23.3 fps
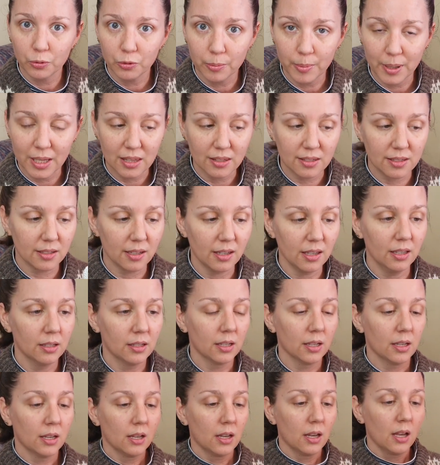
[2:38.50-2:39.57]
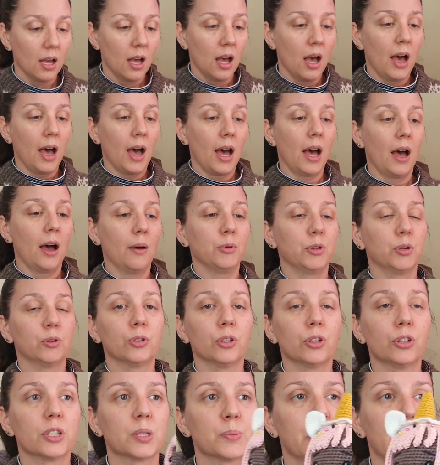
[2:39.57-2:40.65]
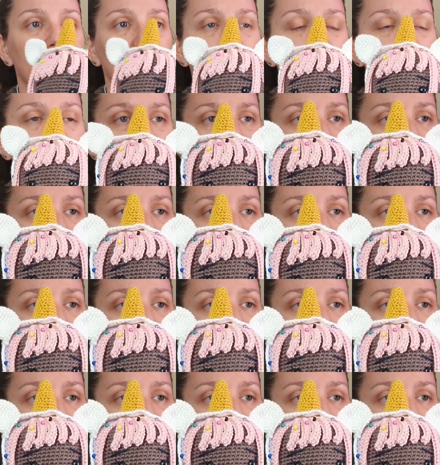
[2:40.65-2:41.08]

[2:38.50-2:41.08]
from Etsy. You'll notice pins in